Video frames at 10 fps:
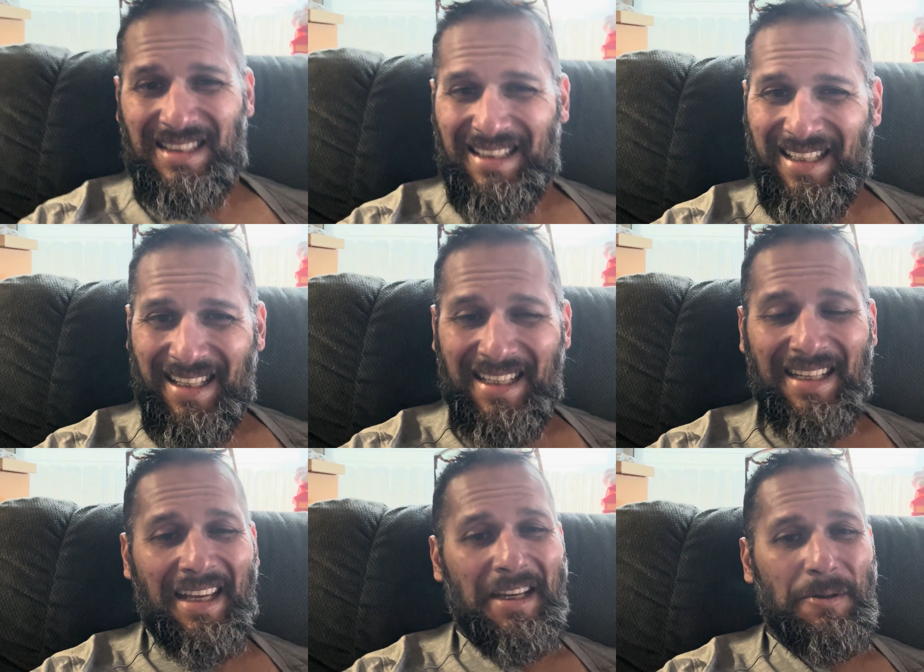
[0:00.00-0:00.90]
can get
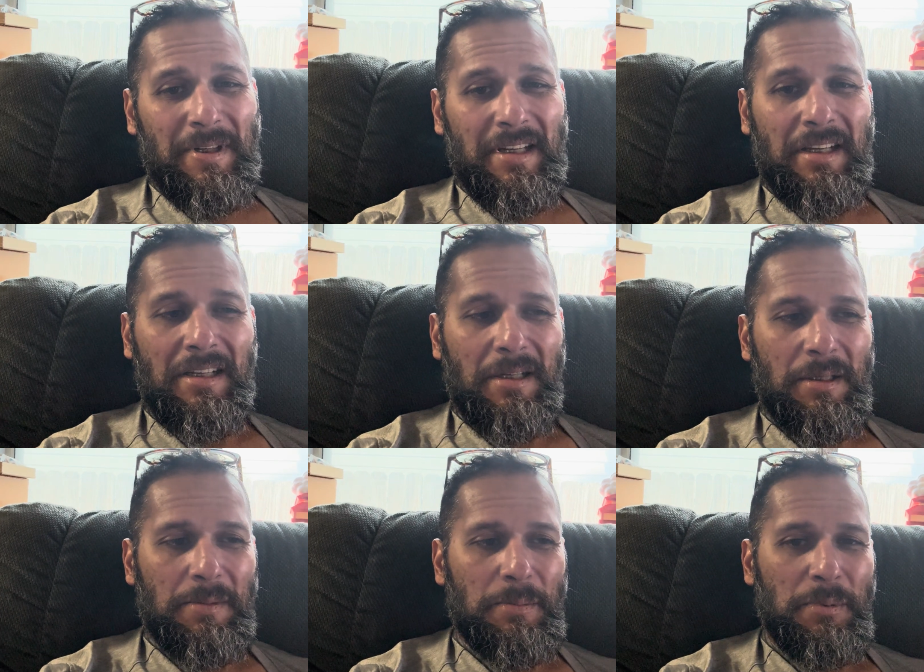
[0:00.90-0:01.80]
angry
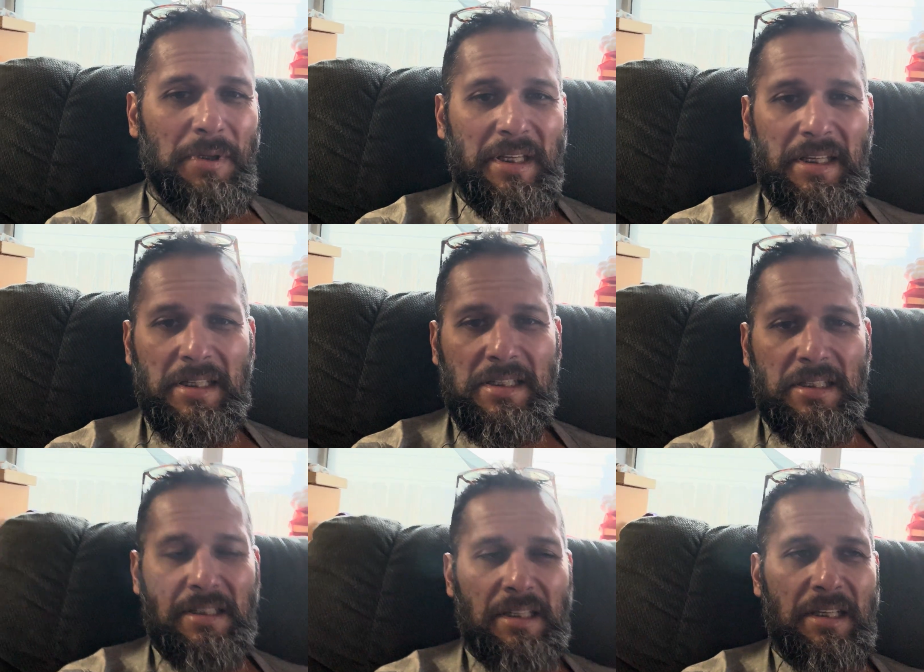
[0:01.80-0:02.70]
pretty
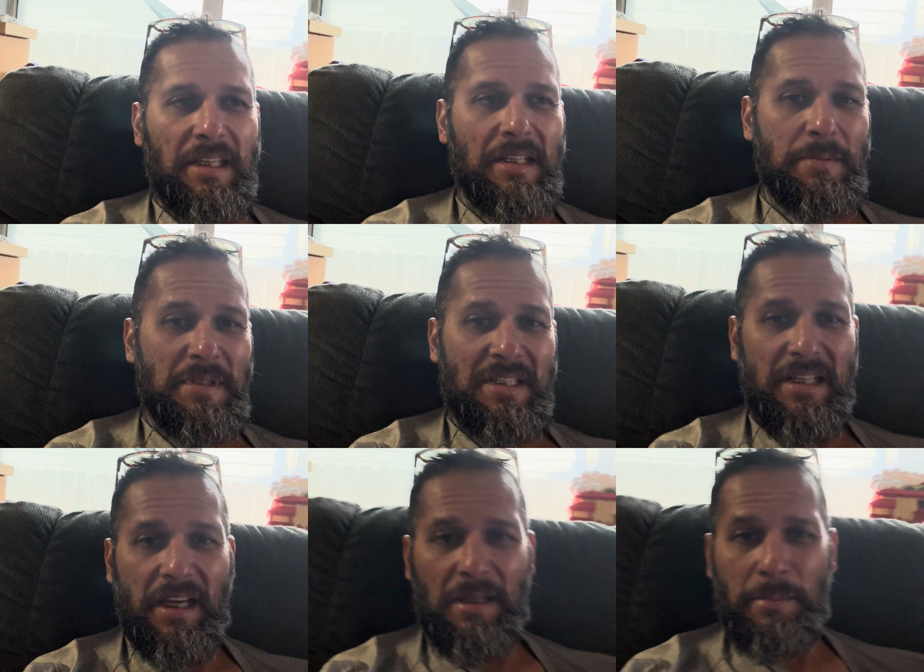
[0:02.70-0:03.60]
easily, get
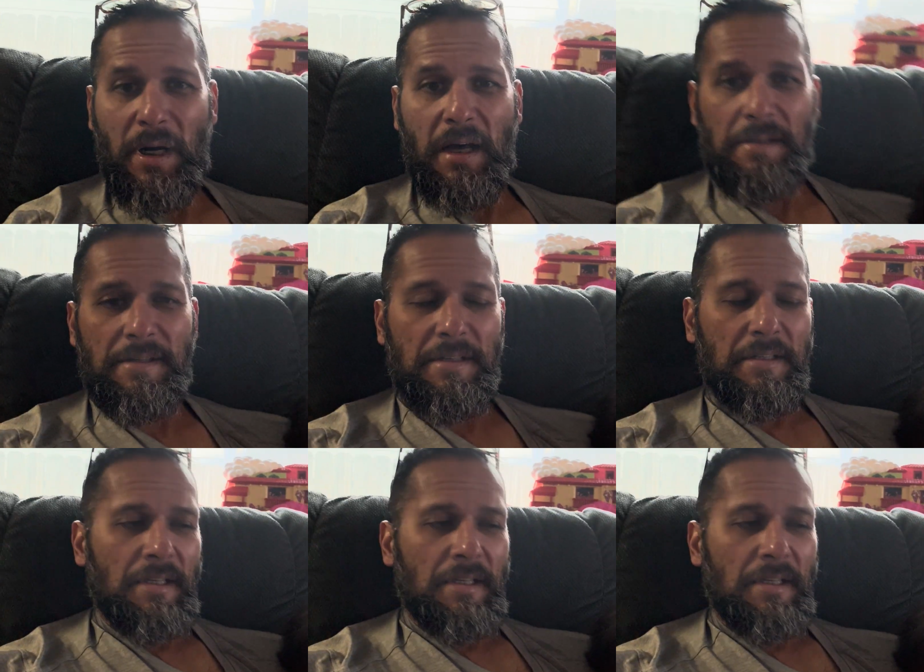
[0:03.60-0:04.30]
upset, bothered.